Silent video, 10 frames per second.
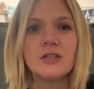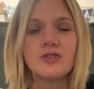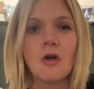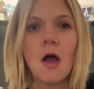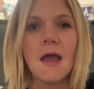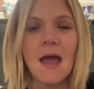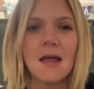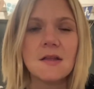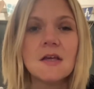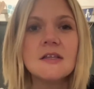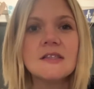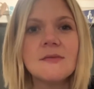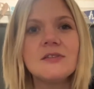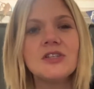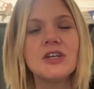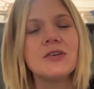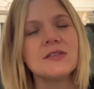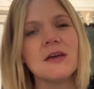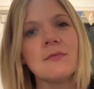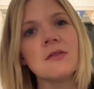try and substitute
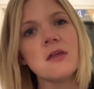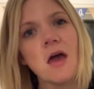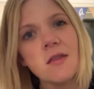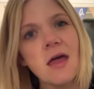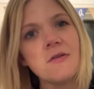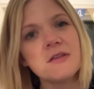some of the unhealthy